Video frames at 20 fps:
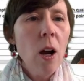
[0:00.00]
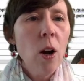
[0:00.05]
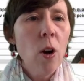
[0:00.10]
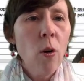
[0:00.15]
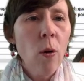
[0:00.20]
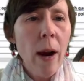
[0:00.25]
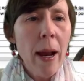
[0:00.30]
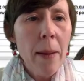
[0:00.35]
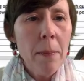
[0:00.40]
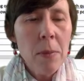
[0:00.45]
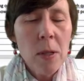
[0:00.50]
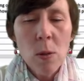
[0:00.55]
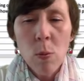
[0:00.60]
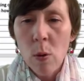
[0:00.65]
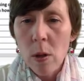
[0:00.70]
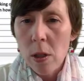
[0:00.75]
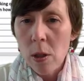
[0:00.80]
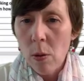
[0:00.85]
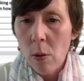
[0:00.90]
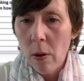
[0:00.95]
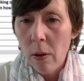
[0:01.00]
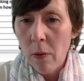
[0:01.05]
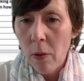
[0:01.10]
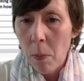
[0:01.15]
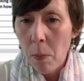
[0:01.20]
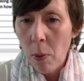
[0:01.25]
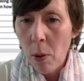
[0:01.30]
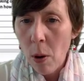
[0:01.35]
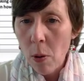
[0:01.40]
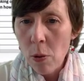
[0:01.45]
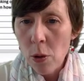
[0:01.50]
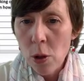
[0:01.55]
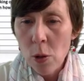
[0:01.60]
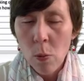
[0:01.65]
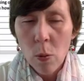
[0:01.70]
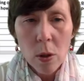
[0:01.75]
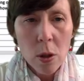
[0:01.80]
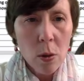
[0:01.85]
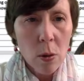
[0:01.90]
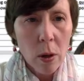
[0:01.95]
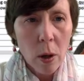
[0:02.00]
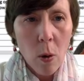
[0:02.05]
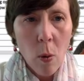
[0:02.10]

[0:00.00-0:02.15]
Grapes, what sort of approach, what sort